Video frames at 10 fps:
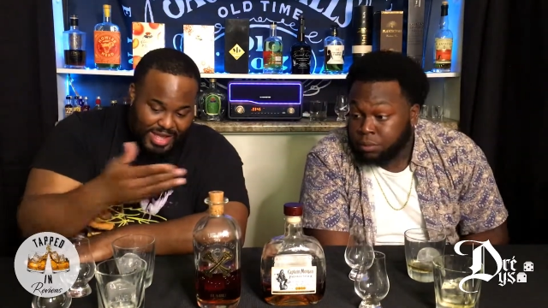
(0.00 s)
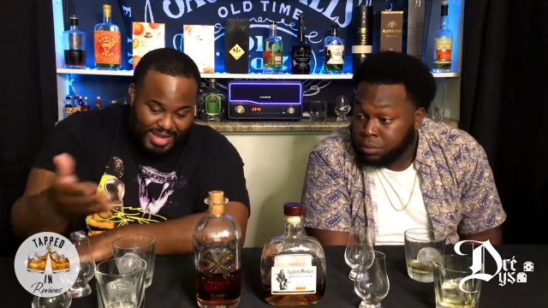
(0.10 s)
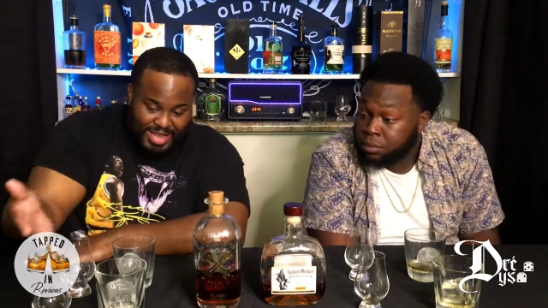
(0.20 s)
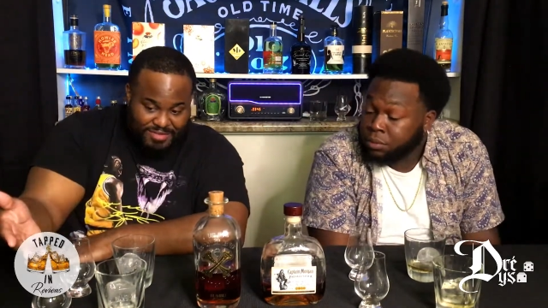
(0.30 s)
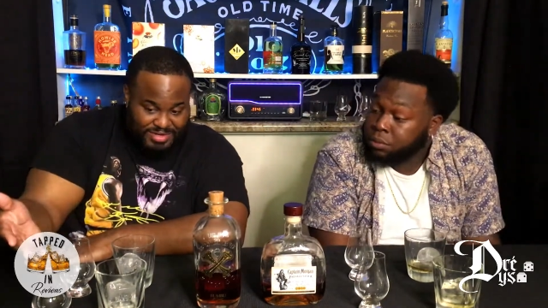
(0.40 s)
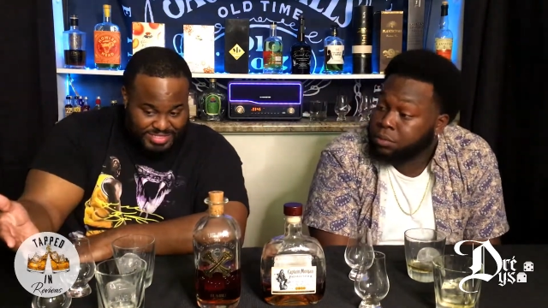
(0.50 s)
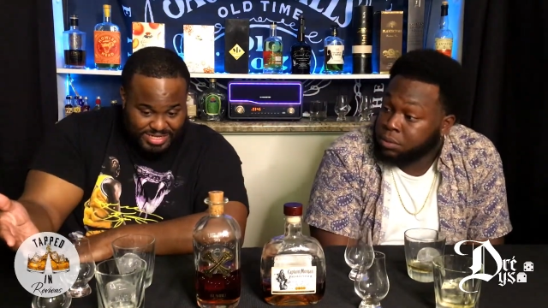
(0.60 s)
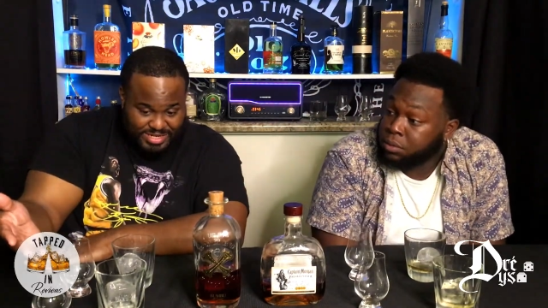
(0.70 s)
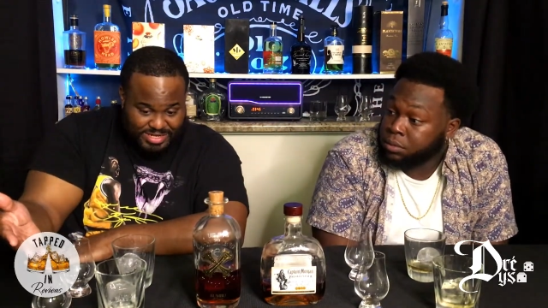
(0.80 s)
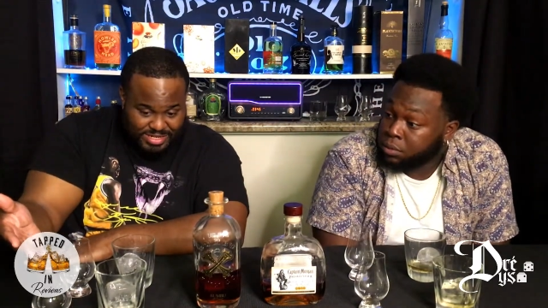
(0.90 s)
Speaker 1: I gave it a
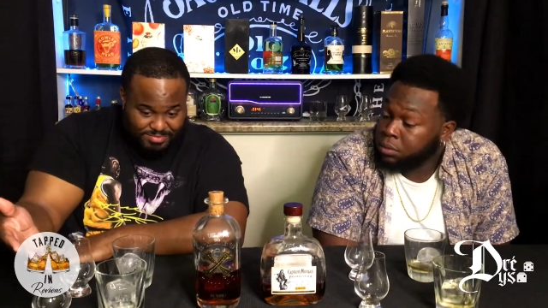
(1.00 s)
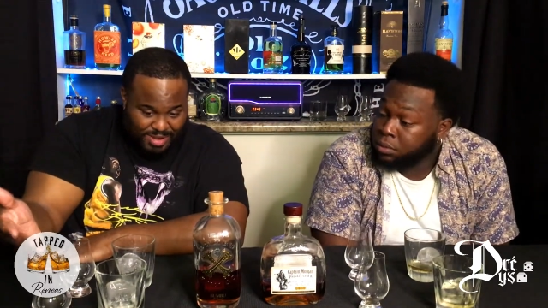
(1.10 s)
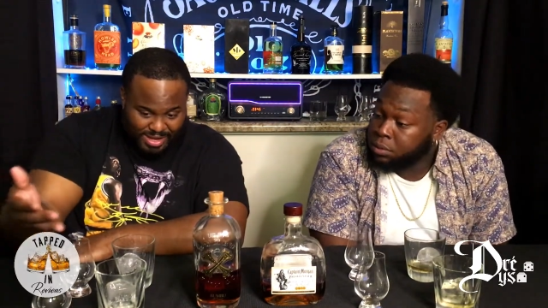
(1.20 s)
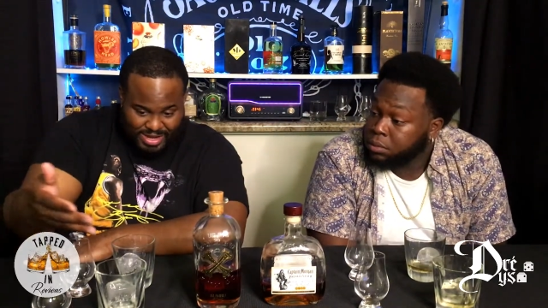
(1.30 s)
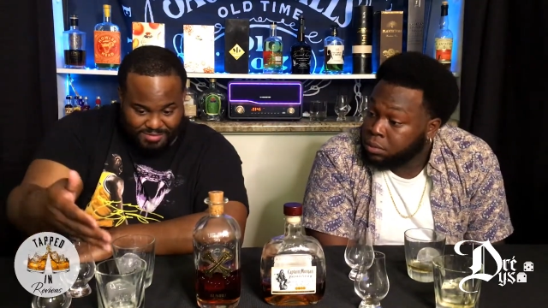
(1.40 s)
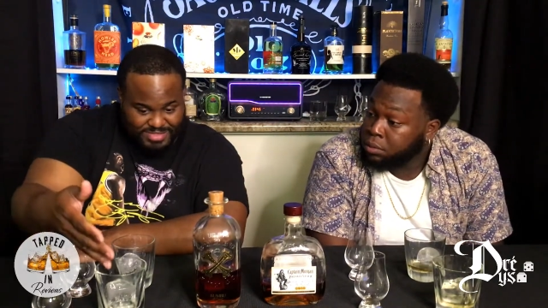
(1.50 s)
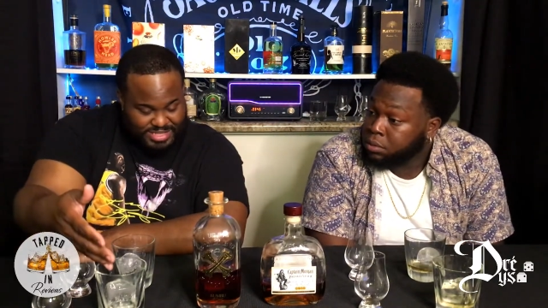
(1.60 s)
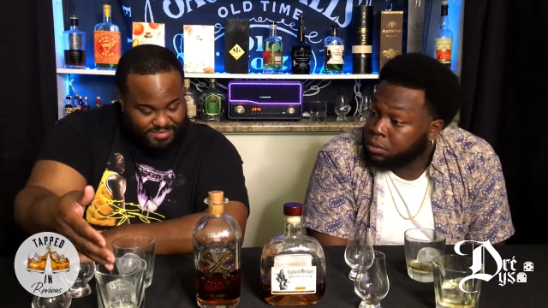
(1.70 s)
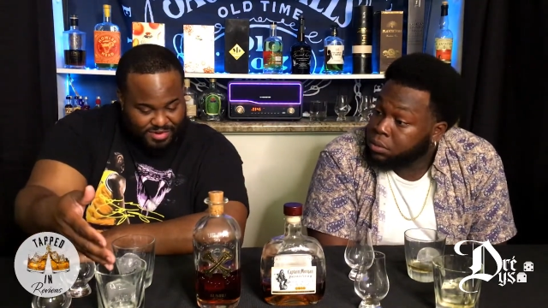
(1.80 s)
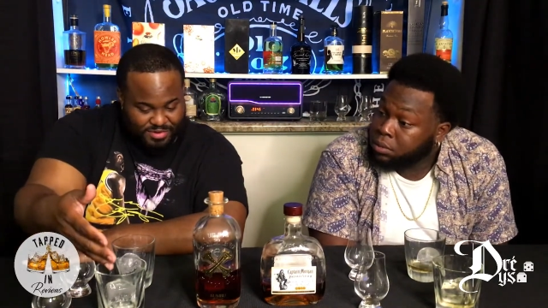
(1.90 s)
ten neat, but I gave it a
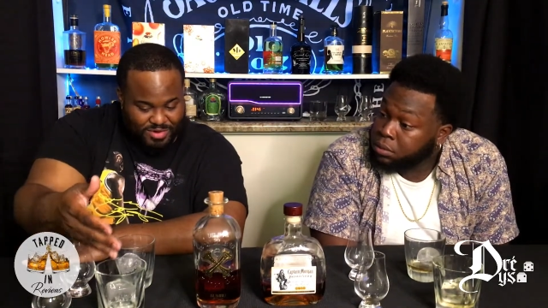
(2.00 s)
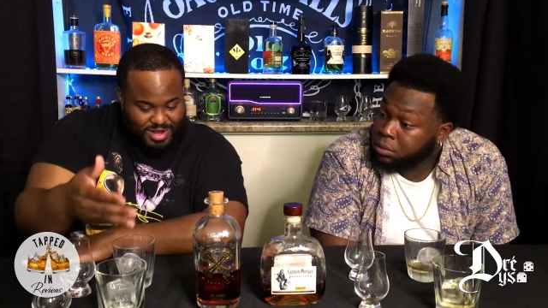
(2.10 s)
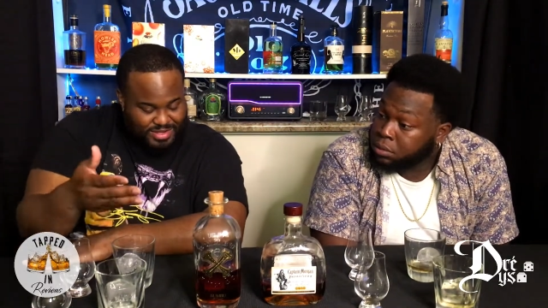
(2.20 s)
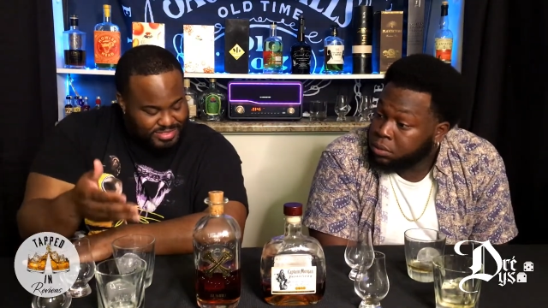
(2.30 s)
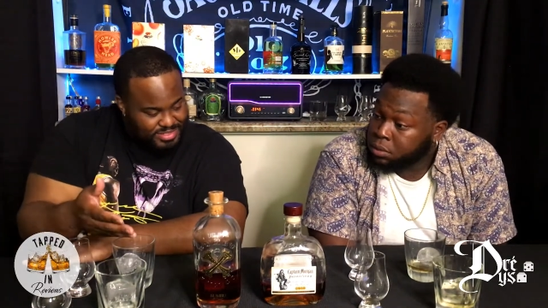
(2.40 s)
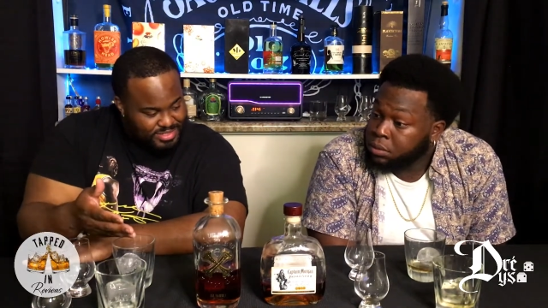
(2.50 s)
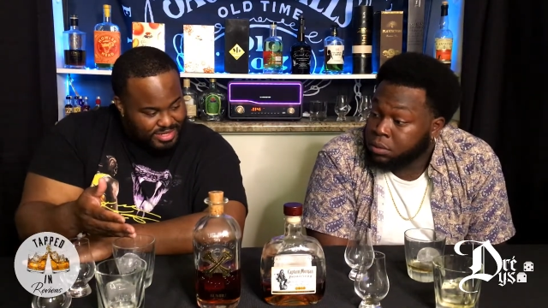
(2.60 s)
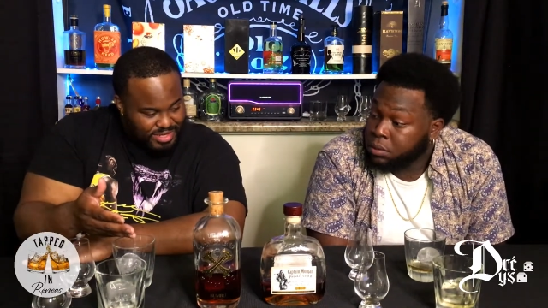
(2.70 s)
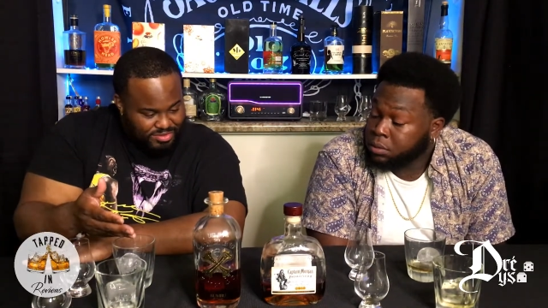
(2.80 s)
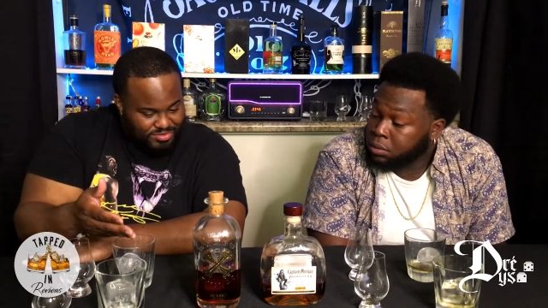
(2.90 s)
seven on the rocks.
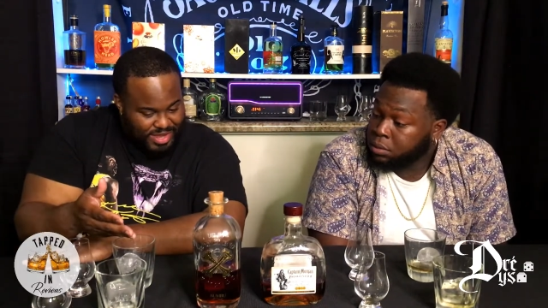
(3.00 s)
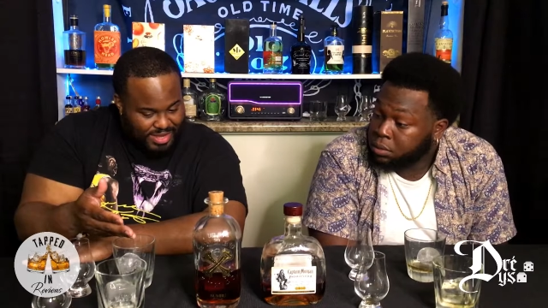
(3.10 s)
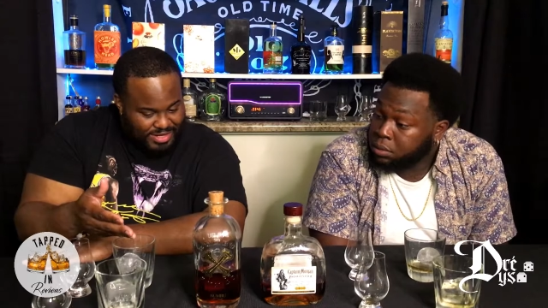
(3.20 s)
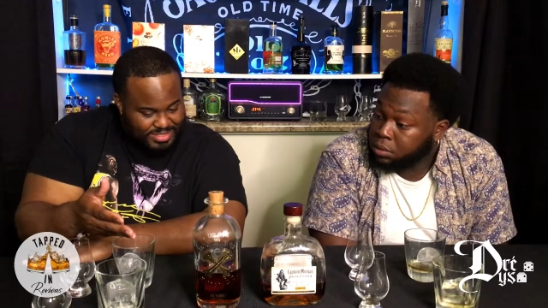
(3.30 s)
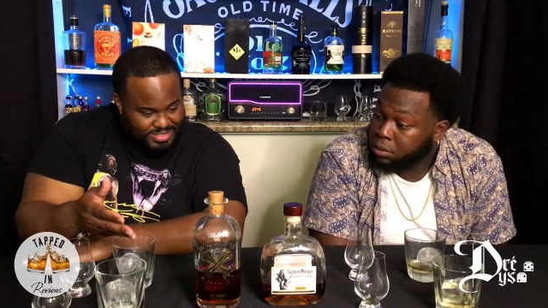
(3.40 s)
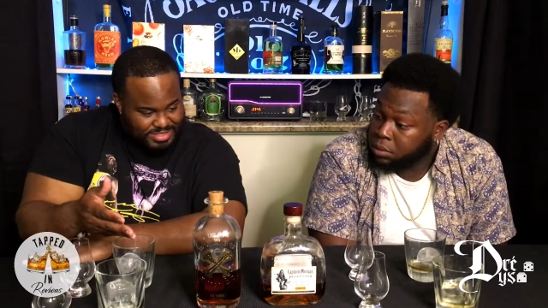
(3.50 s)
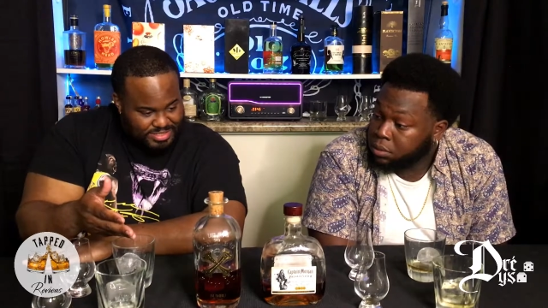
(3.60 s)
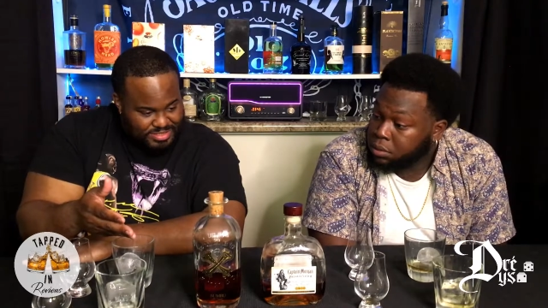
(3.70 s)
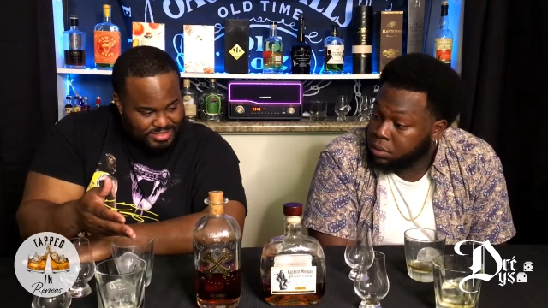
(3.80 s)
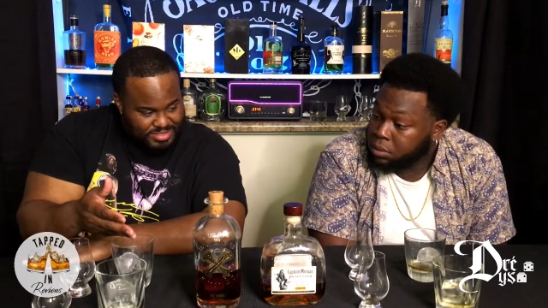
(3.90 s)
You gave this a.